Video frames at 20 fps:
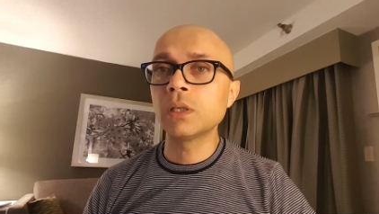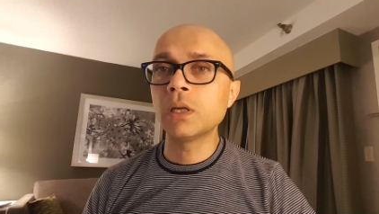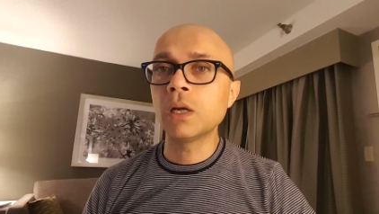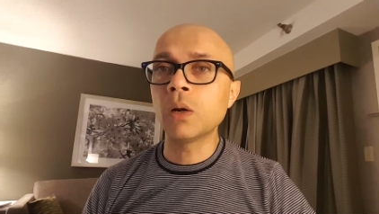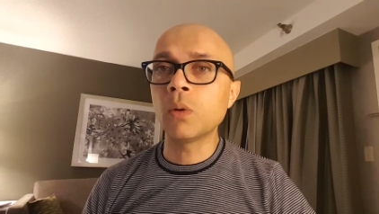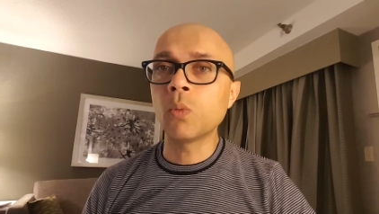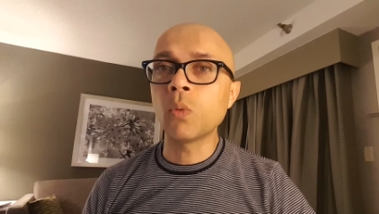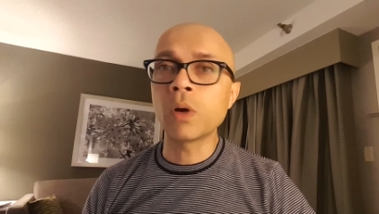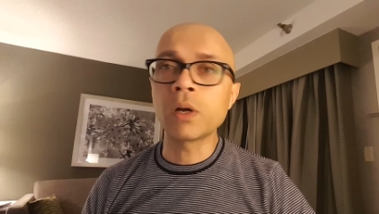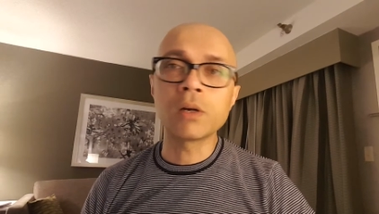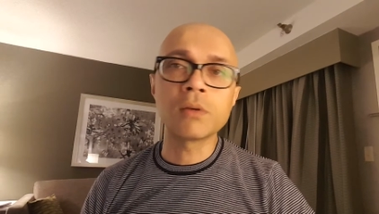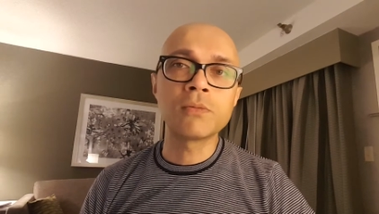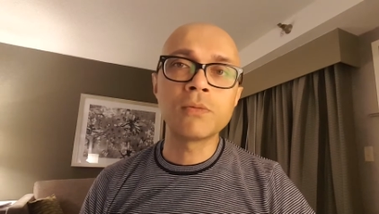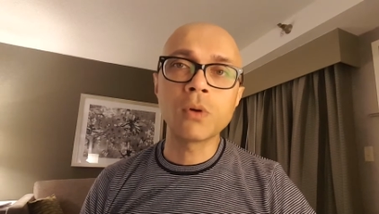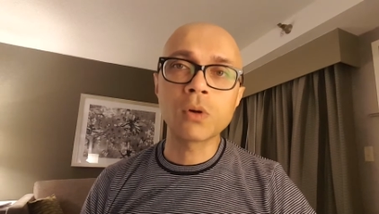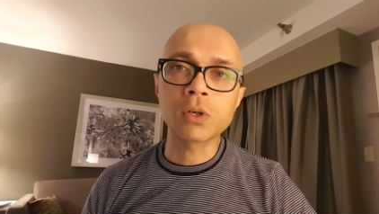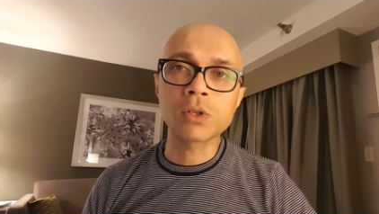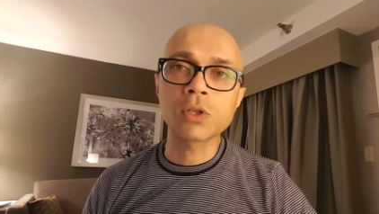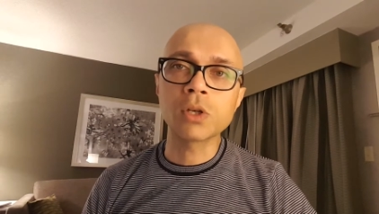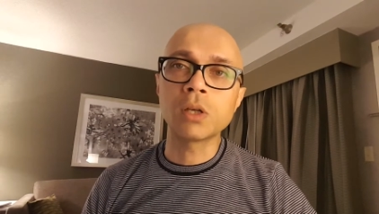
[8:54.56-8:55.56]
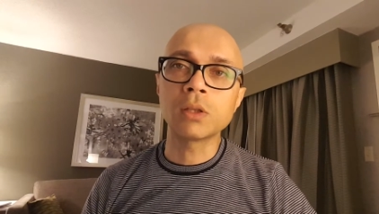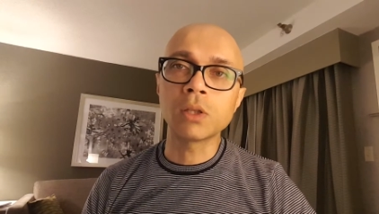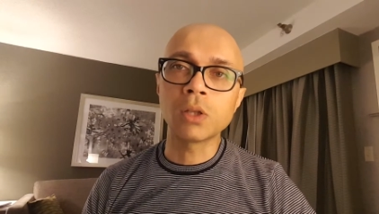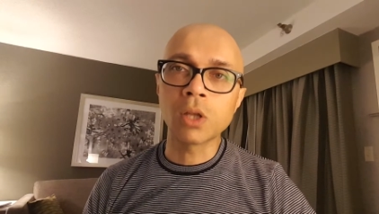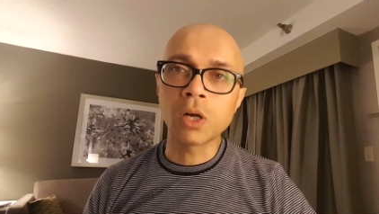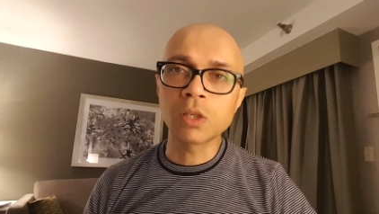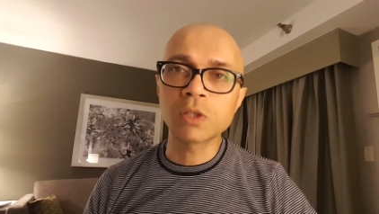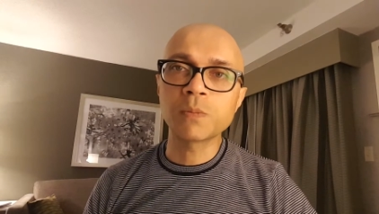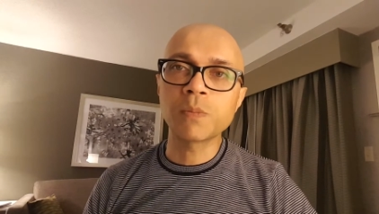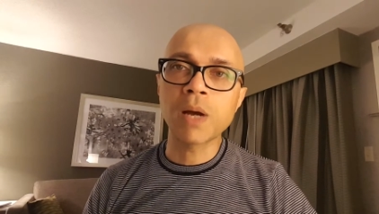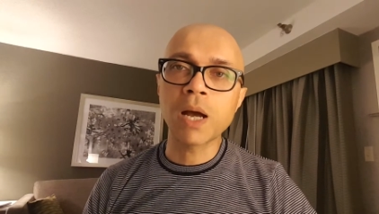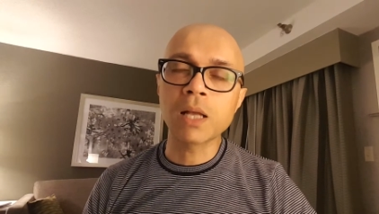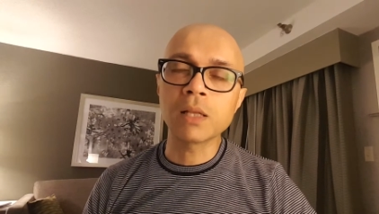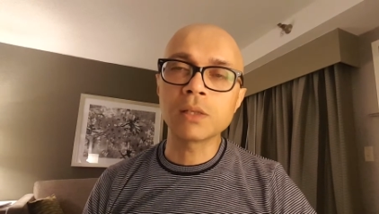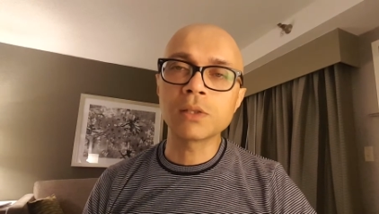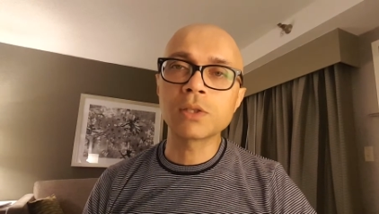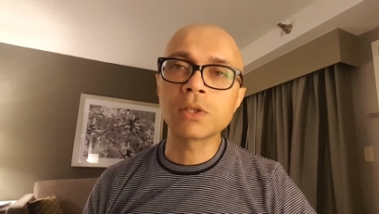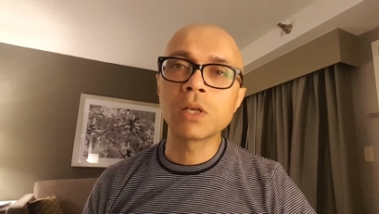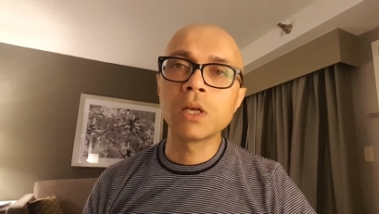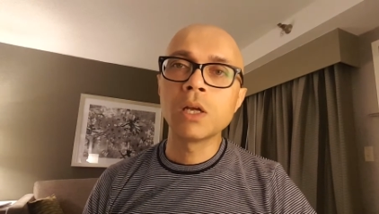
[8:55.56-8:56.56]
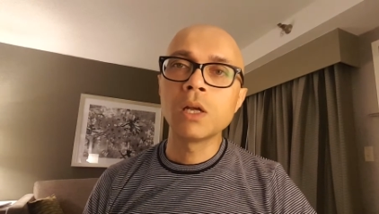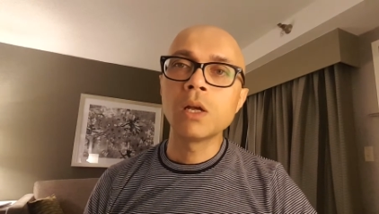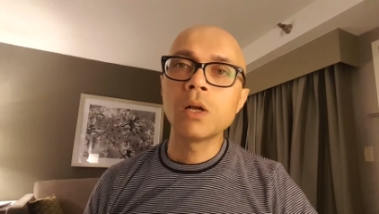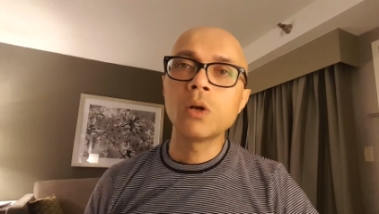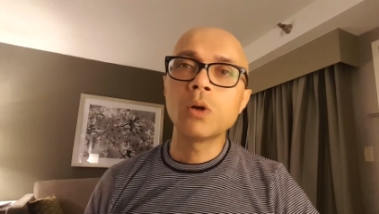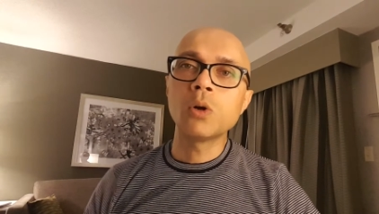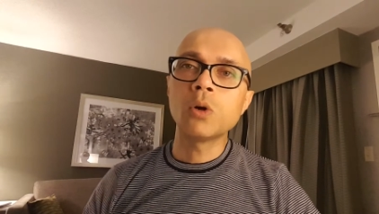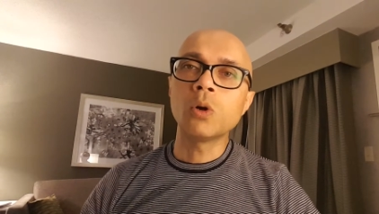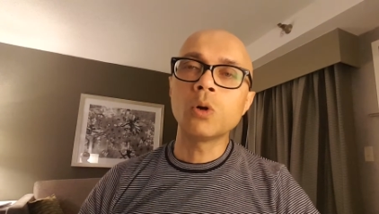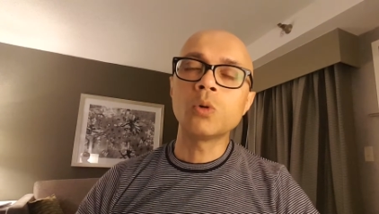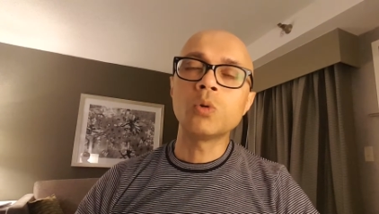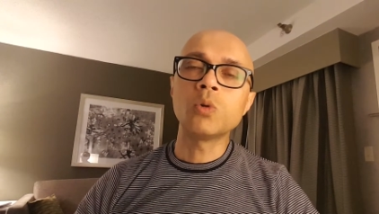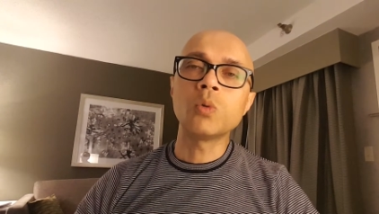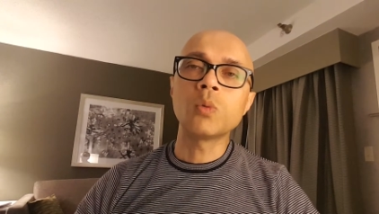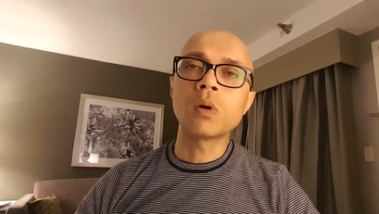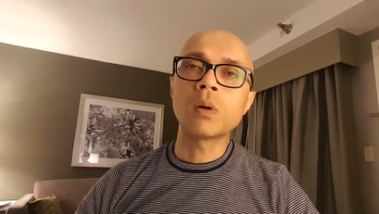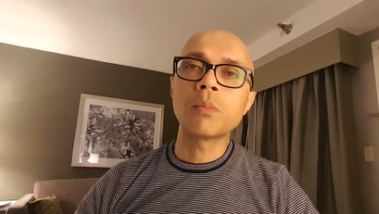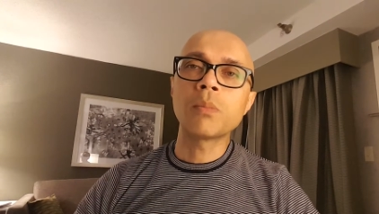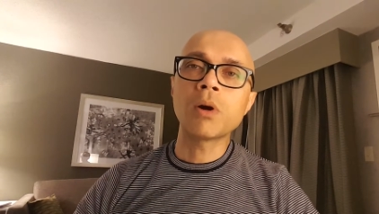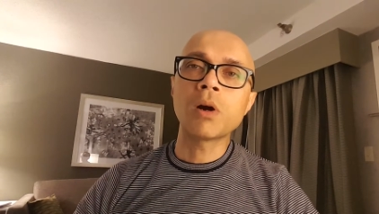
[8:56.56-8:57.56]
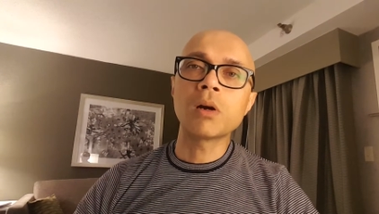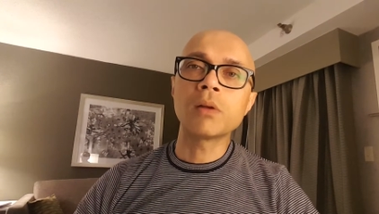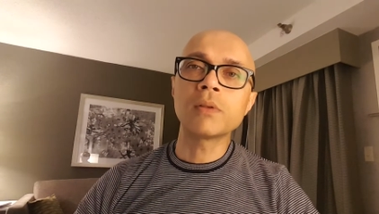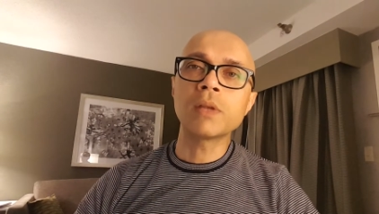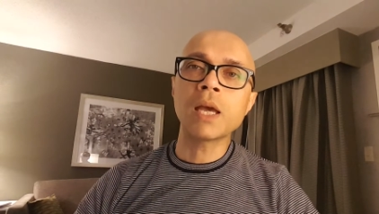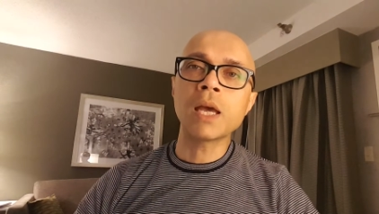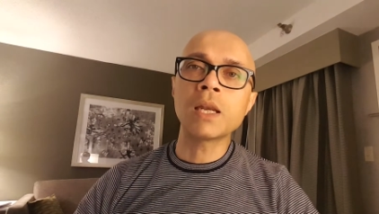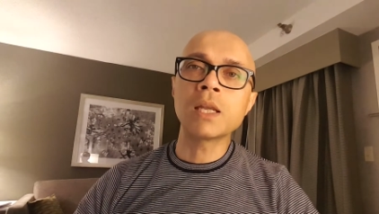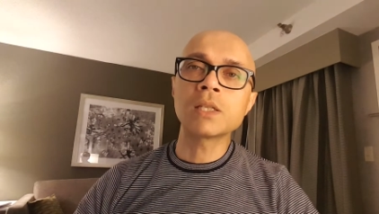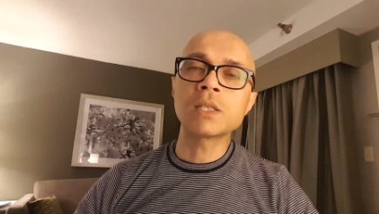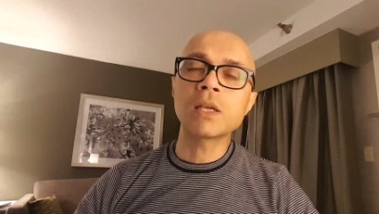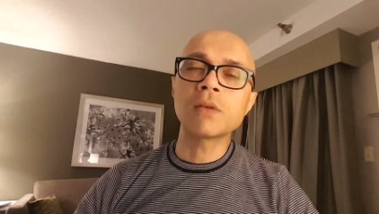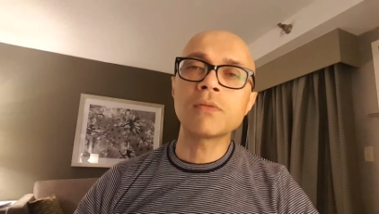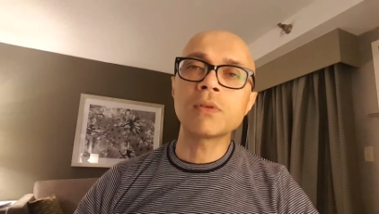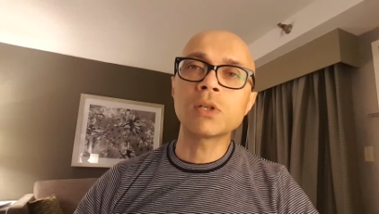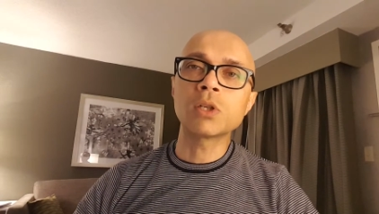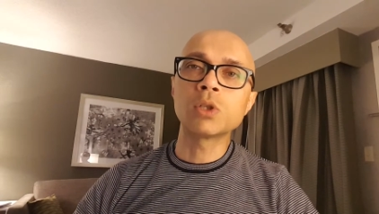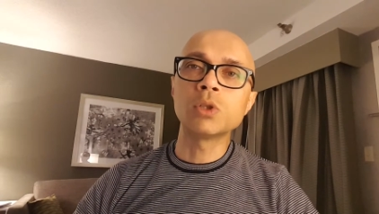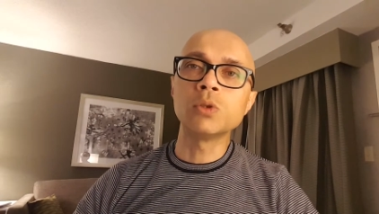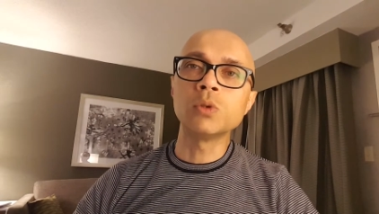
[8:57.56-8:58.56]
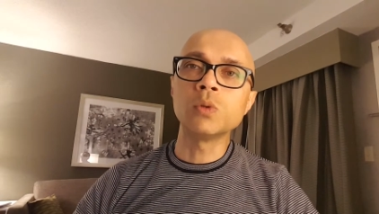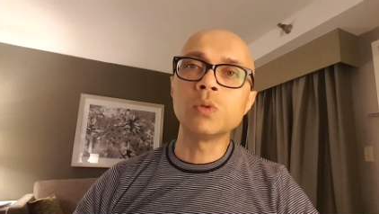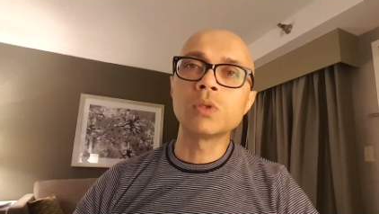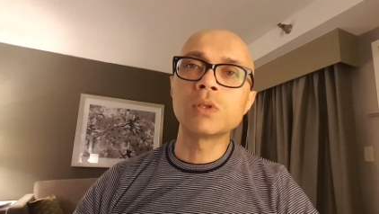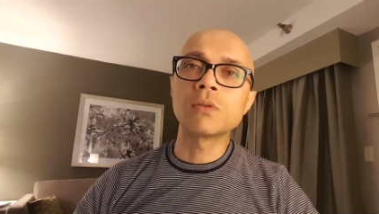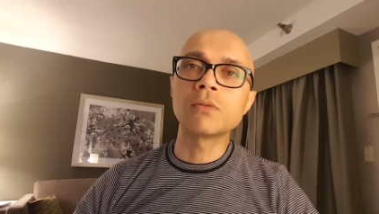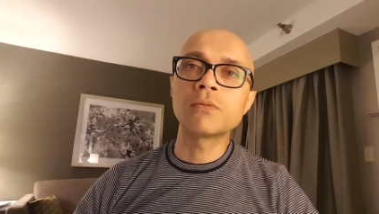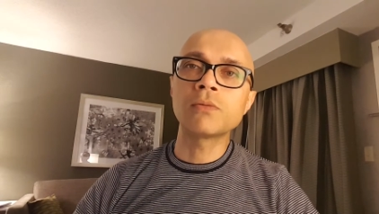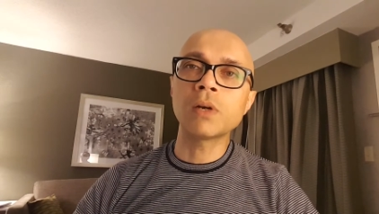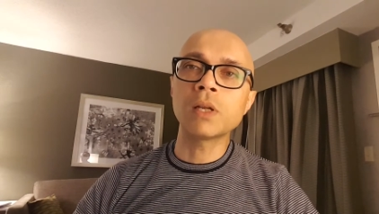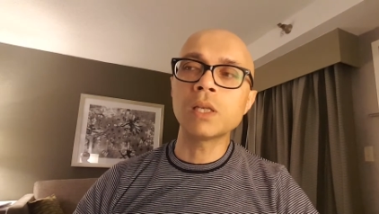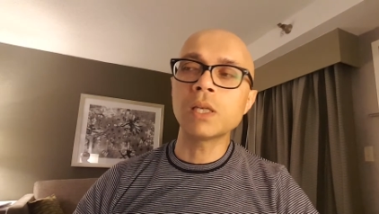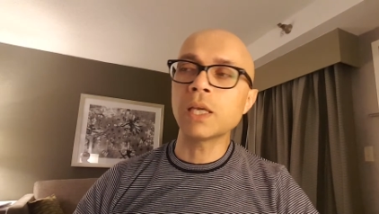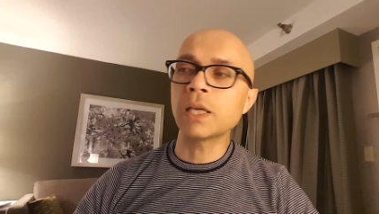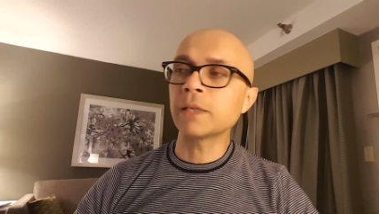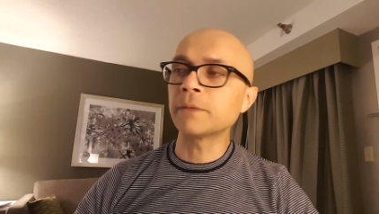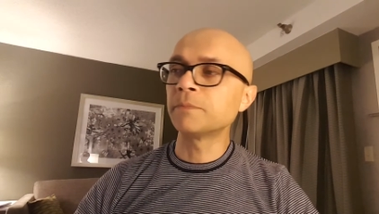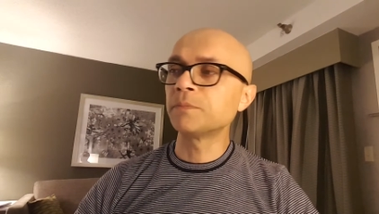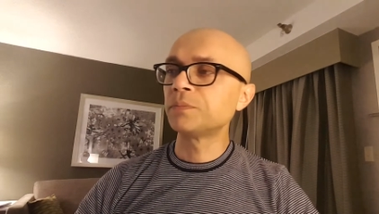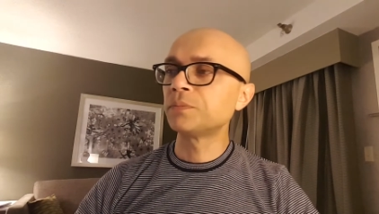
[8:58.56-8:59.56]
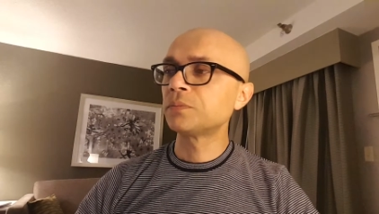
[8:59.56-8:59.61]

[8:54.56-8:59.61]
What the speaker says: wanted to focus on, the launch pilots who were part of the NSF Includes funding.